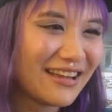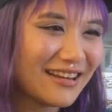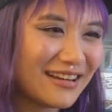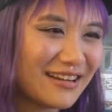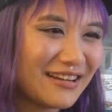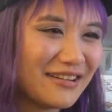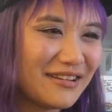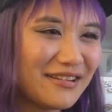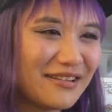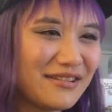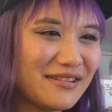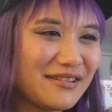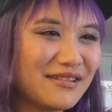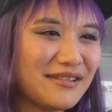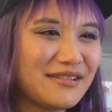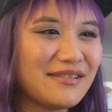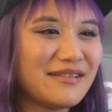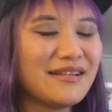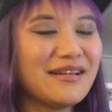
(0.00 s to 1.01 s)

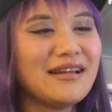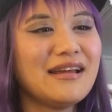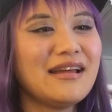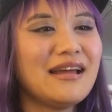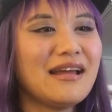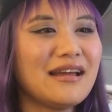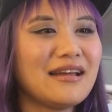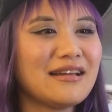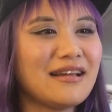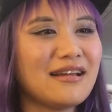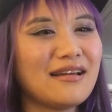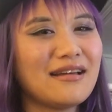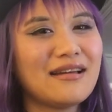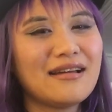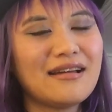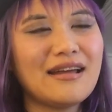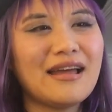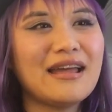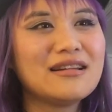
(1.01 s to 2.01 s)
No.
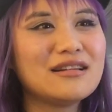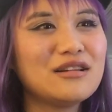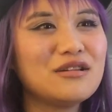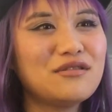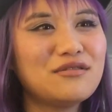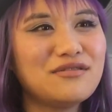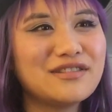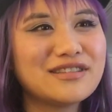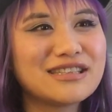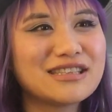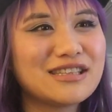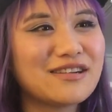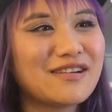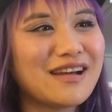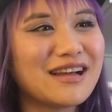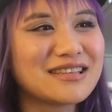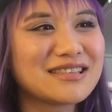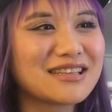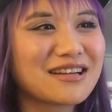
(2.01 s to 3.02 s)
Ah, and Luffy still
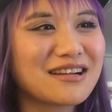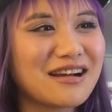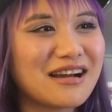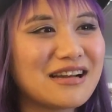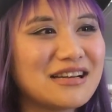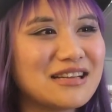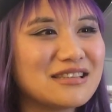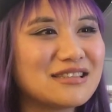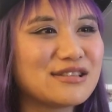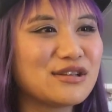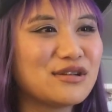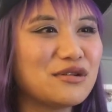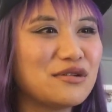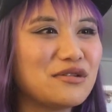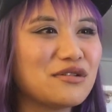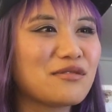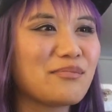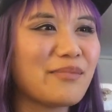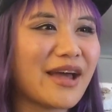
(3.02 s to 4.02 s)
hasn't gotten his
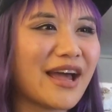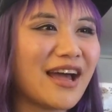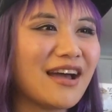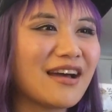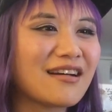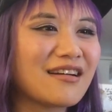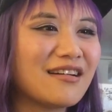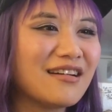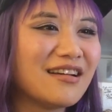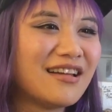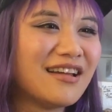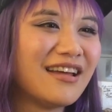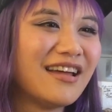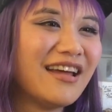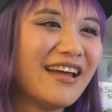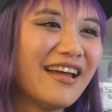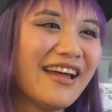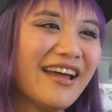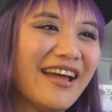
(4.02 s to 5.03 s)
tooth back.
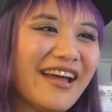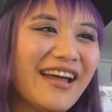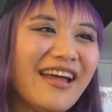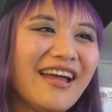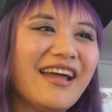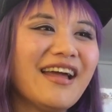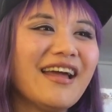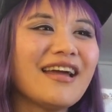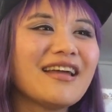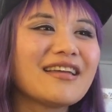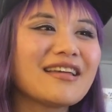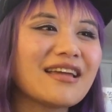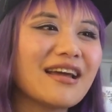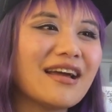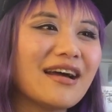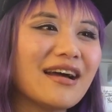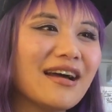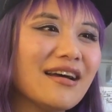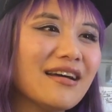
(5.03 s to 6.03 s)

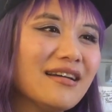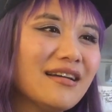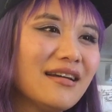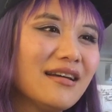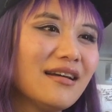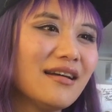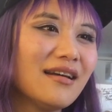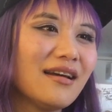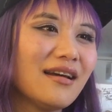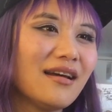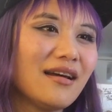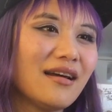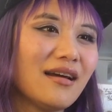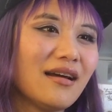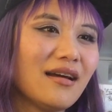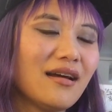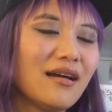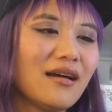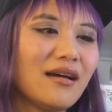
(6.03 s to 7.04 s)
Yeah.
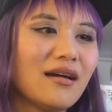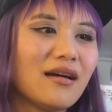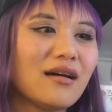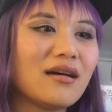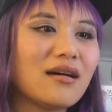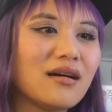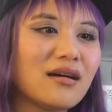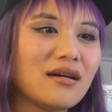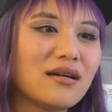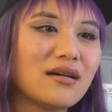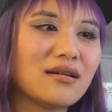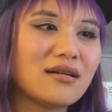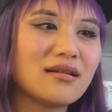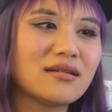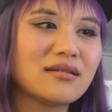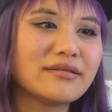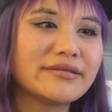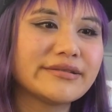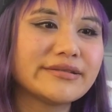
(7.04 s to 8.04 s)

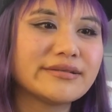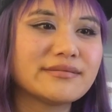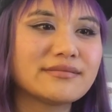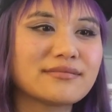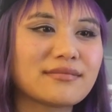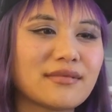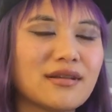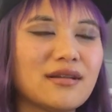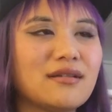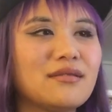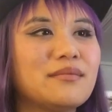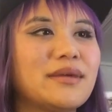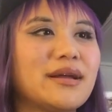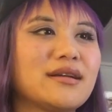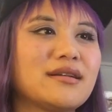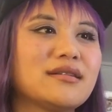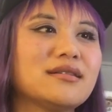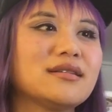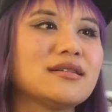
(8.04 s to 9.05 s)
Oh
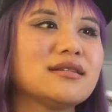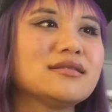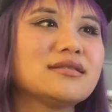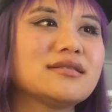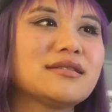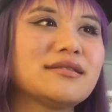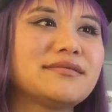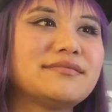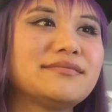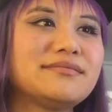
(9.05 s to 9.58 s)
my goodness.